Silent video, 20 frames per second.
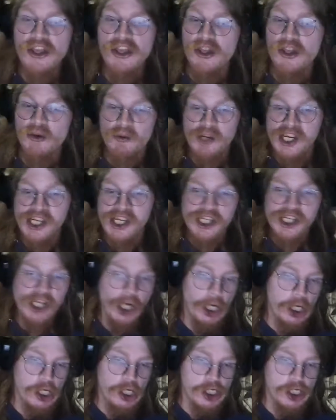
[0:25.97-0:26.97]
the
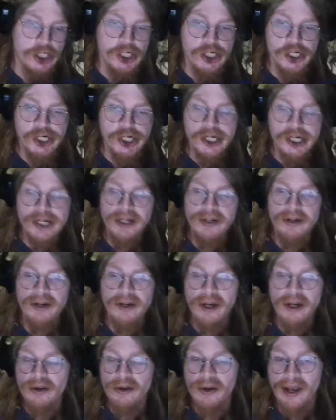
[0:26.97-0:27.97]
research.
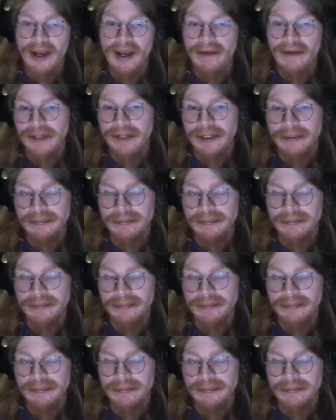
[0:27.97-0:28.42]
No, you haven't.